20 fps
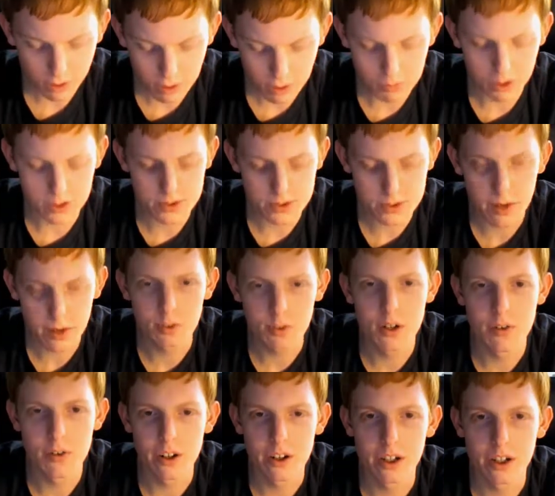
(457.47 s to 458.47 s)
But it's definitely
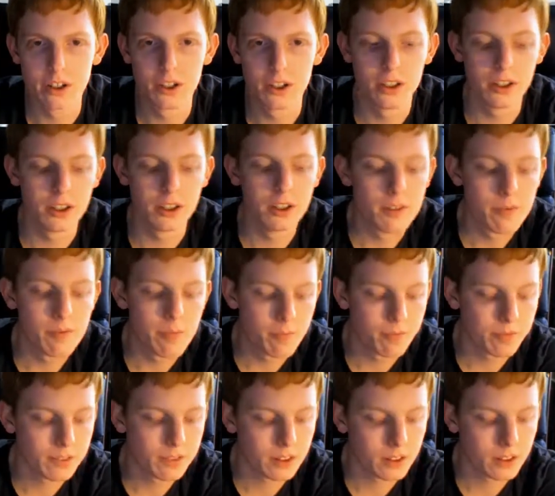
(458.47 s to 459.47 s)
a very good,
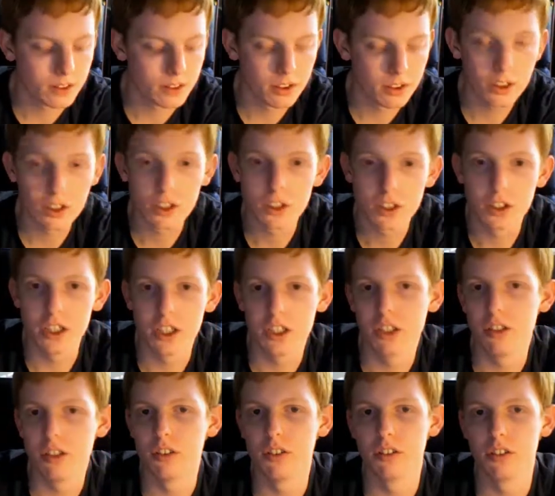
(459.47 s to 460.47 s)

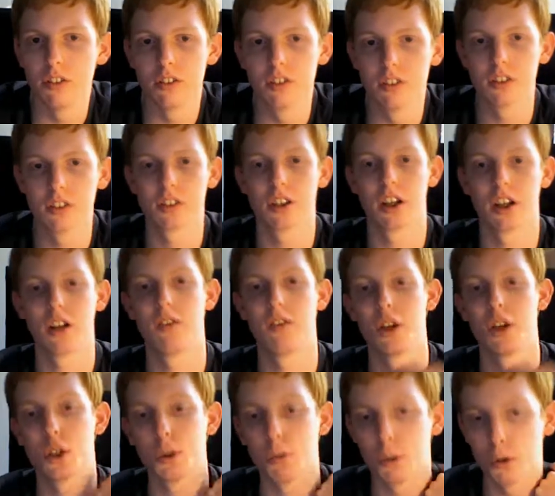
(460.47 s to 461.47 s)
clean, kind of
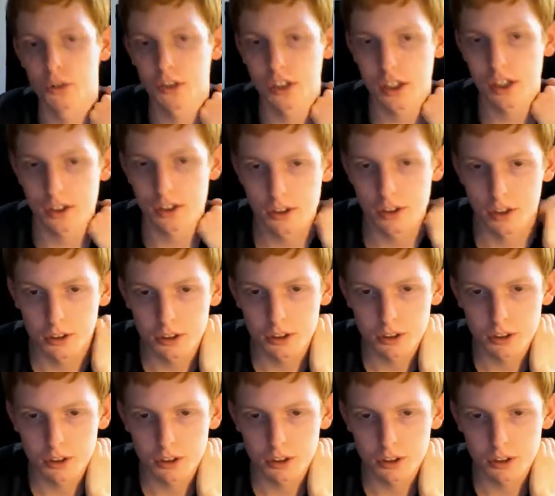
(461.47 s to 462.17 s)
vegetable taste.